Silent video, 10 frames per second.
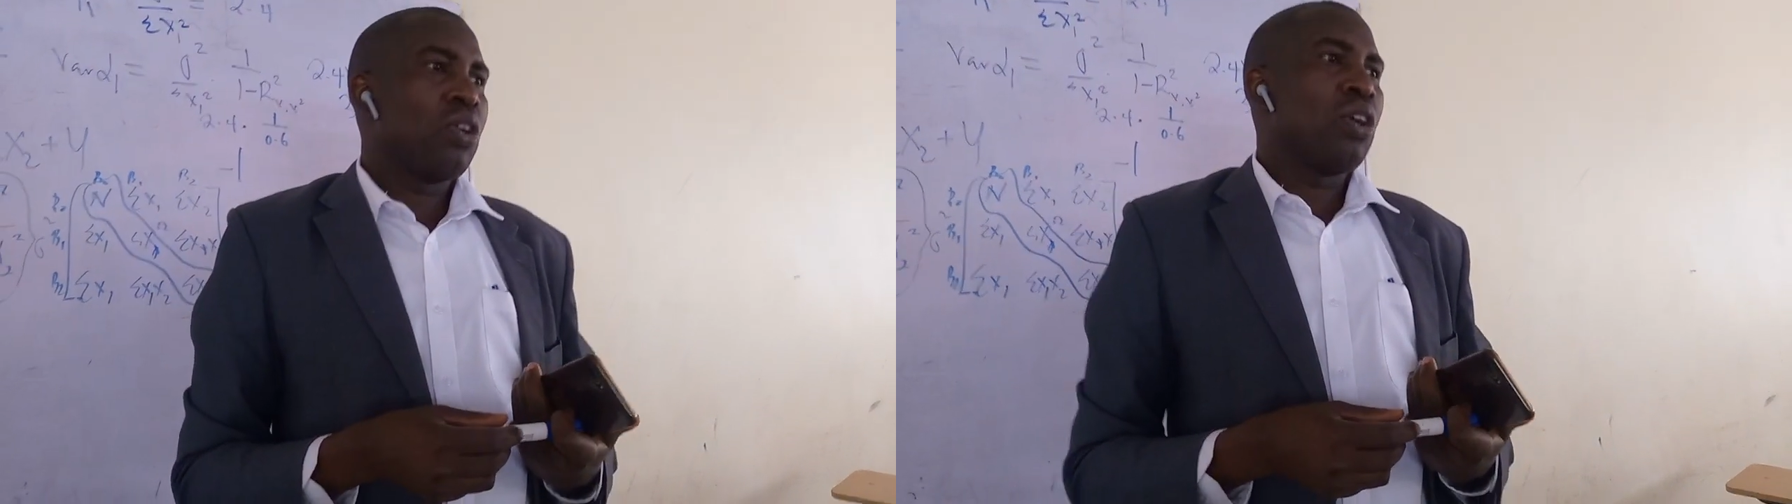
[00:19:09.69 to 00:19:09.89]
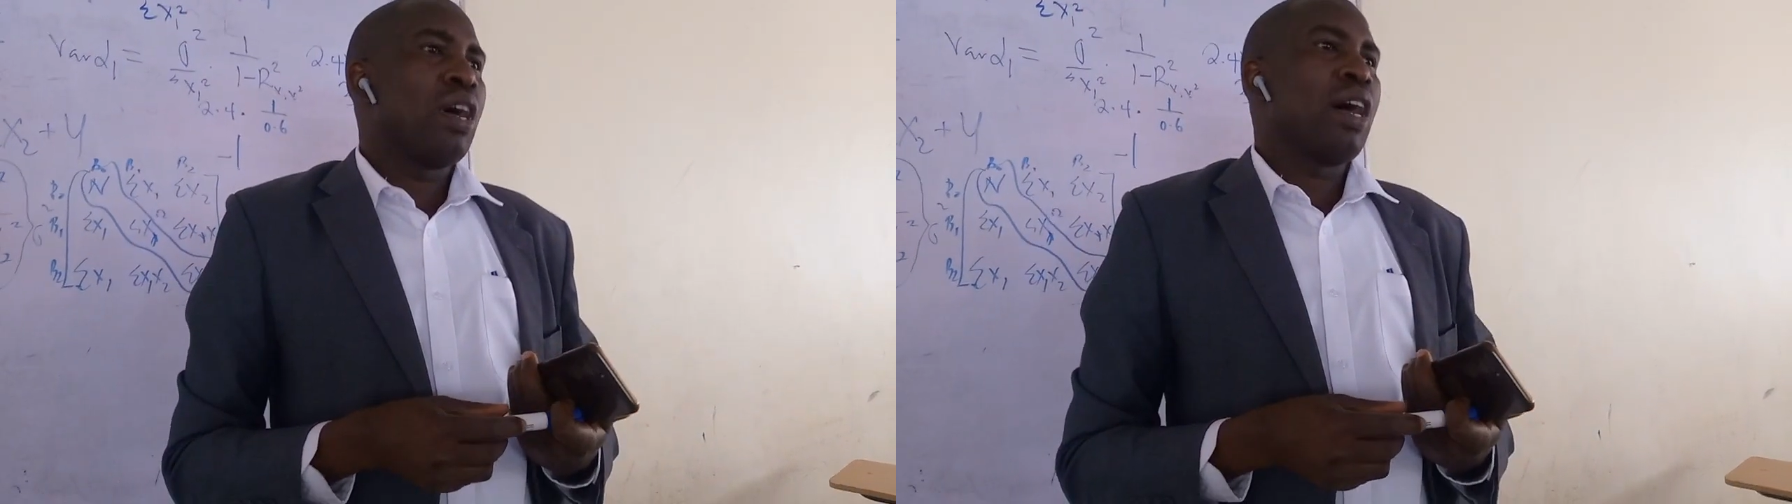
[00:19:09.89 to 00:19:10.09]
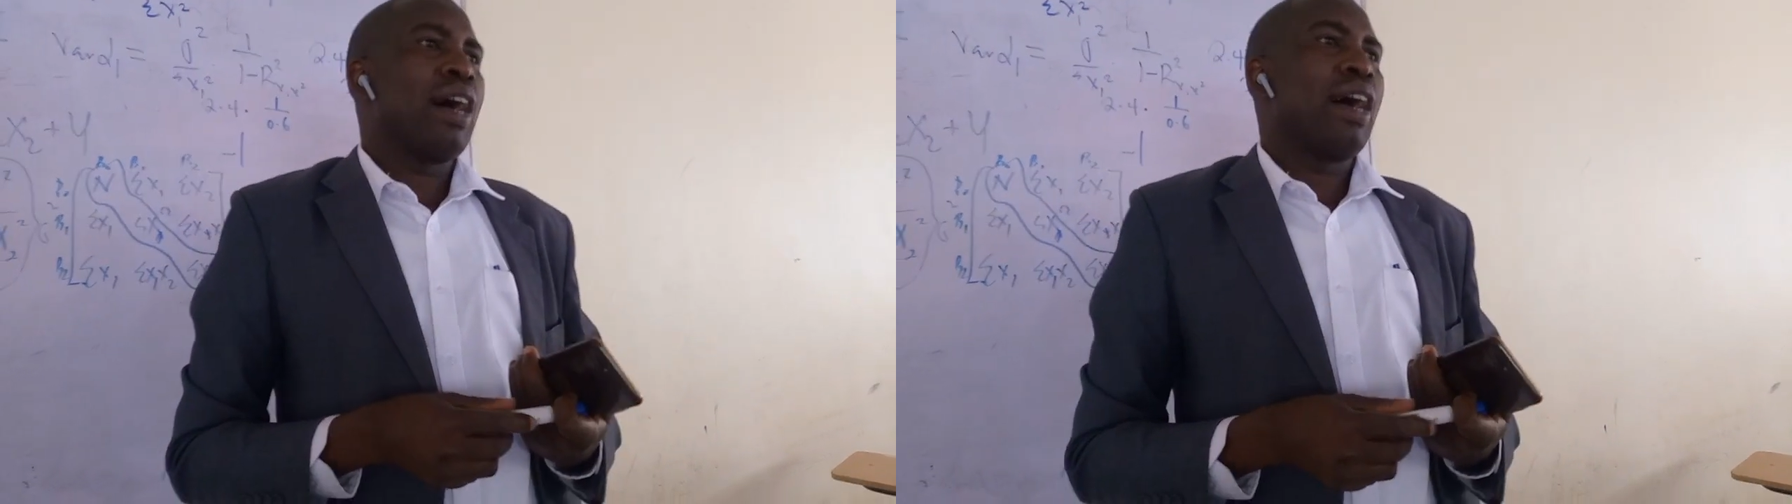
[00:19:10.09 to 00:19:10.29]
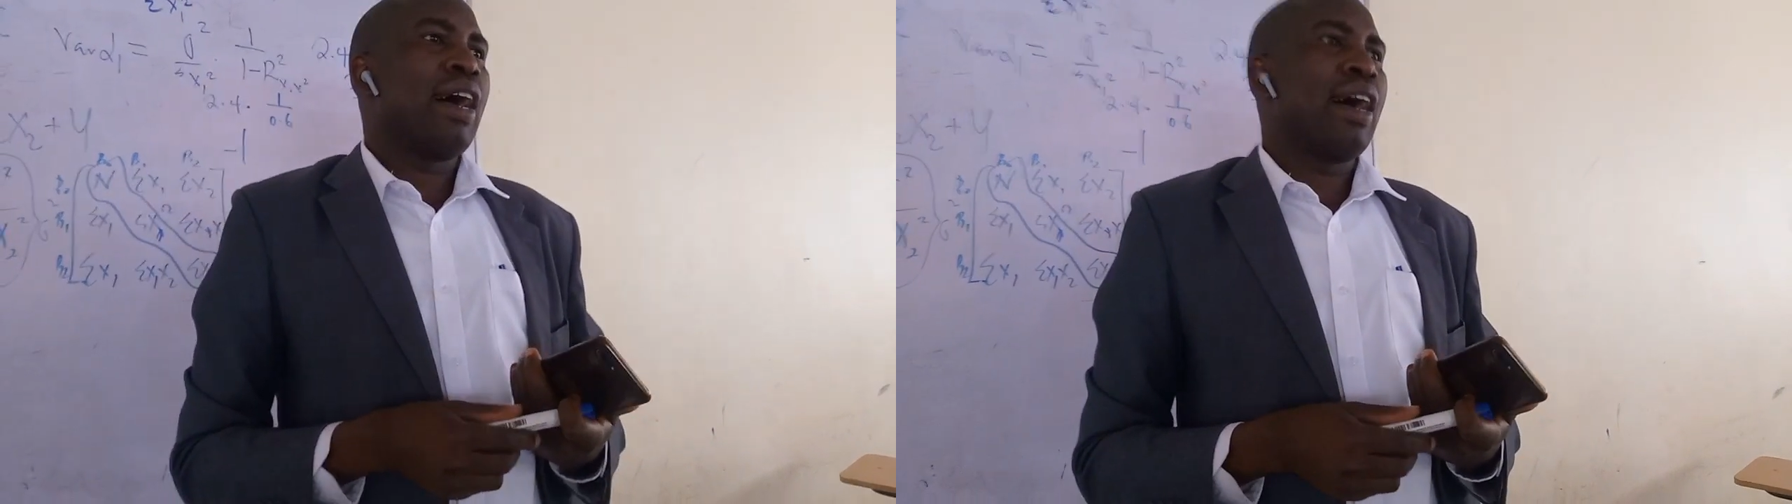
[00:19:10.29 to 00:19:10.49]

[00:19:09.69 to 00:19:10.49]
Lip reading: model